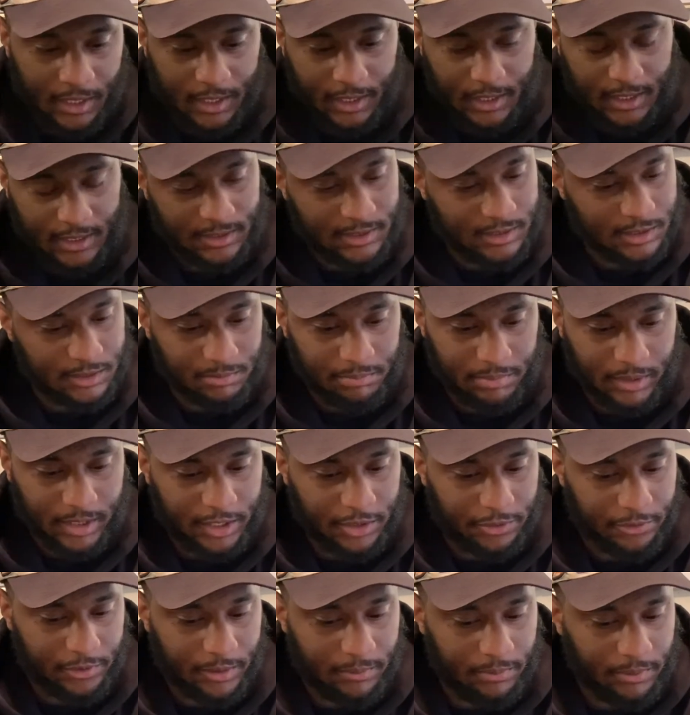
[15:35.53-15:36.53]
is just
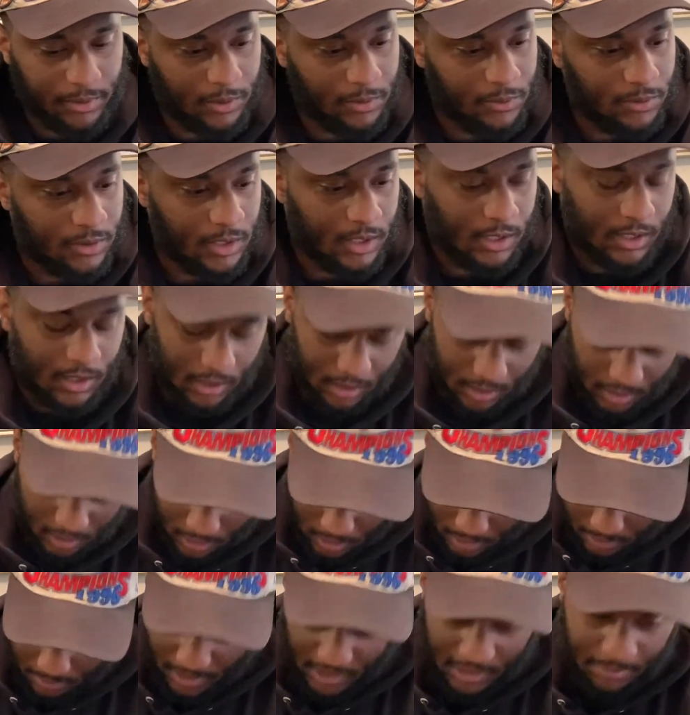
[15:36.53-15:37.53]
buttery, bro.
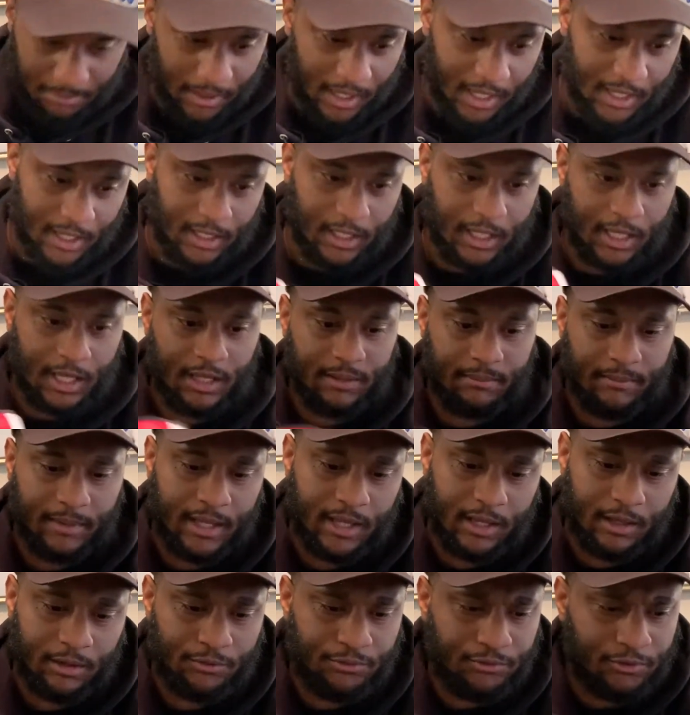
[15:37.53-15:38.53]
eBay again,
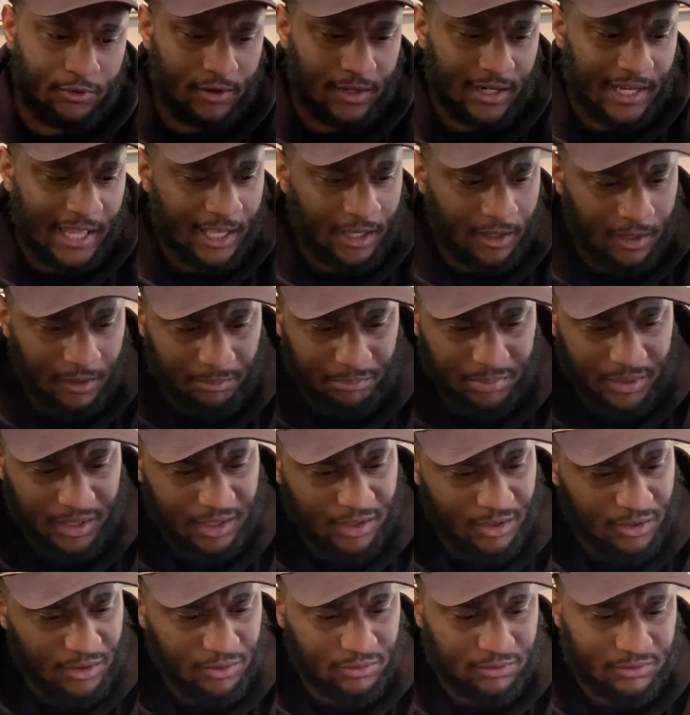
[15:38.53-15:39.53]
man, for like a
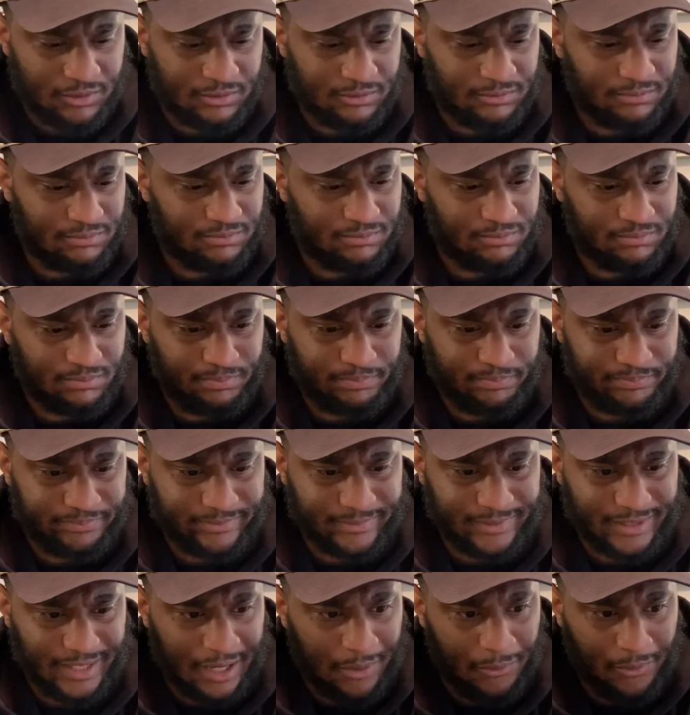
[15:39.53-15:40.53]
bill.
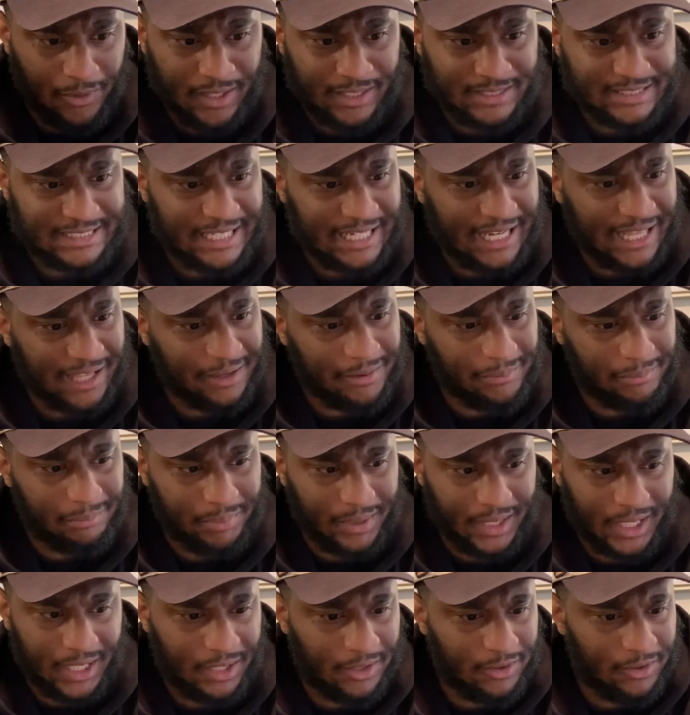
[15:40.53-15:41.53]
I want to say like a
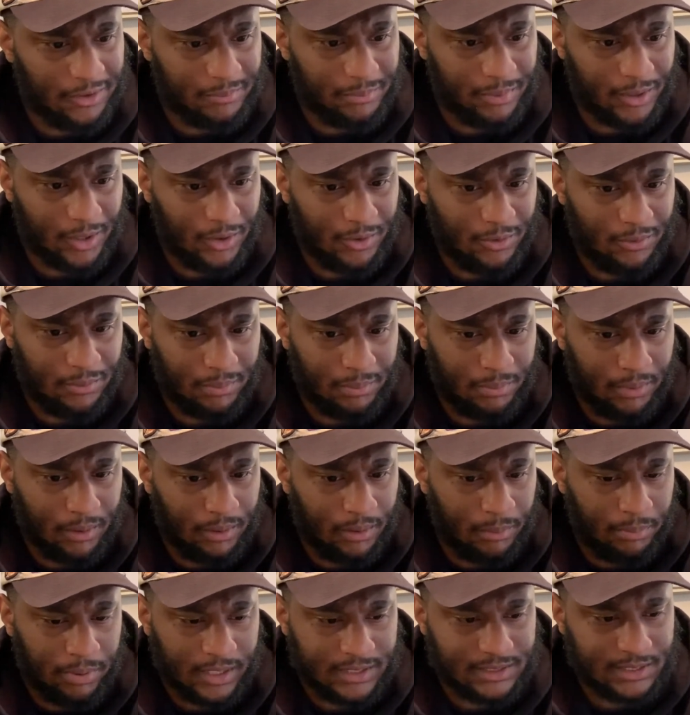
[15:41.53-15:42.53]
bill, bro.
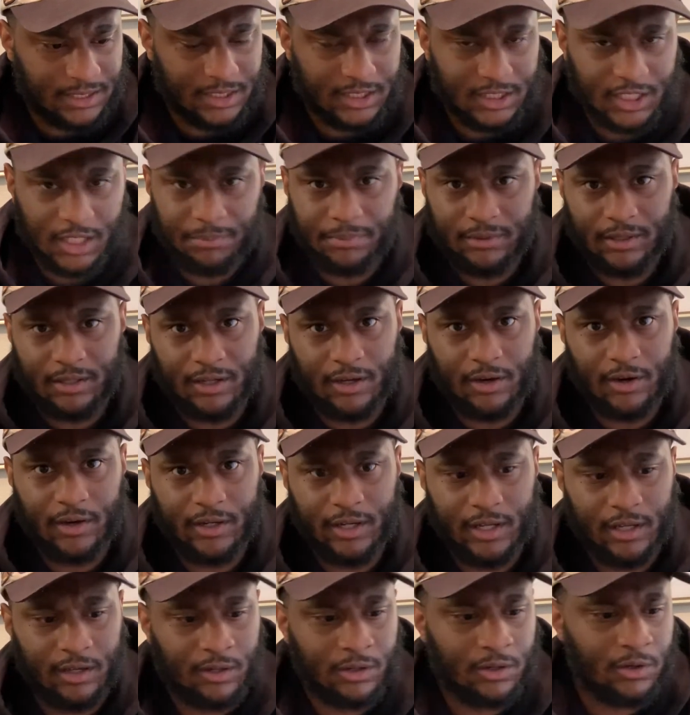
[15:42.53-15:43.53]
Plus the shipping and all
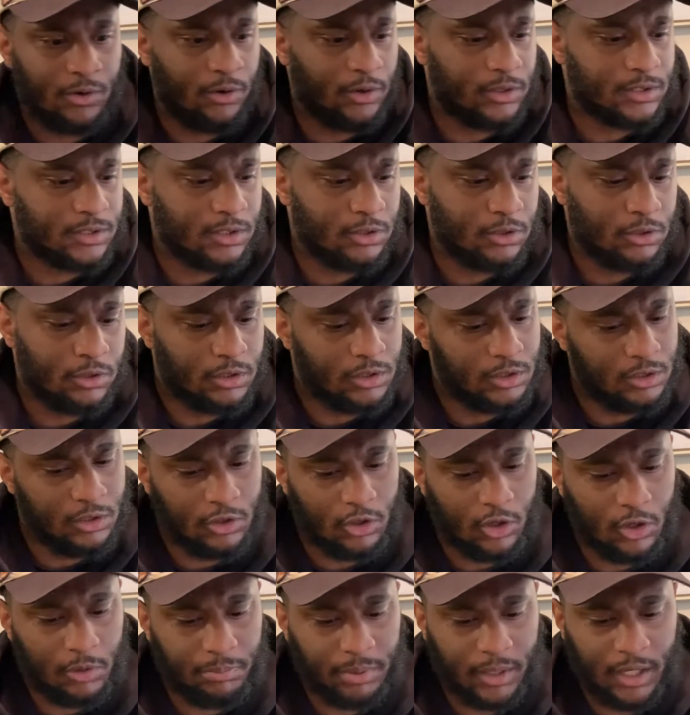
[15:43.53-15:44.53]
that. Of course, you're
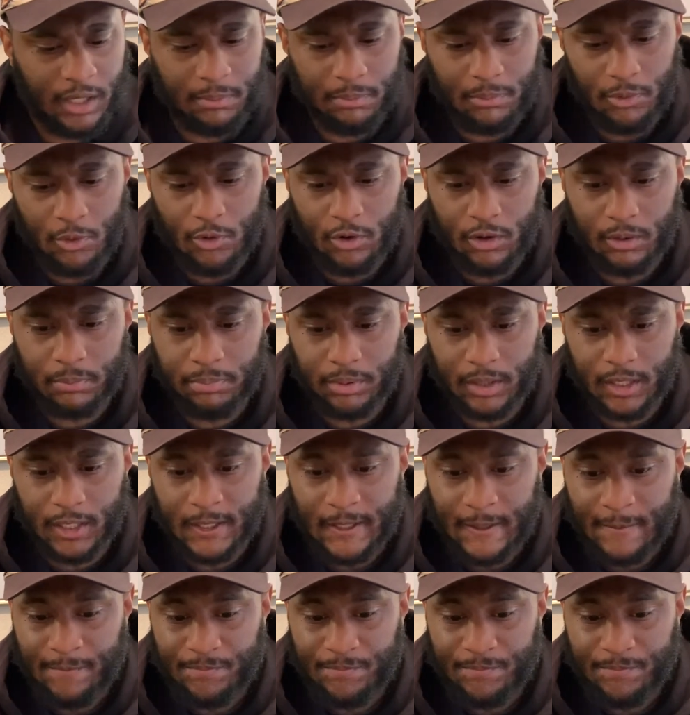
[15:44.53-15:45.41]
going to pay more. But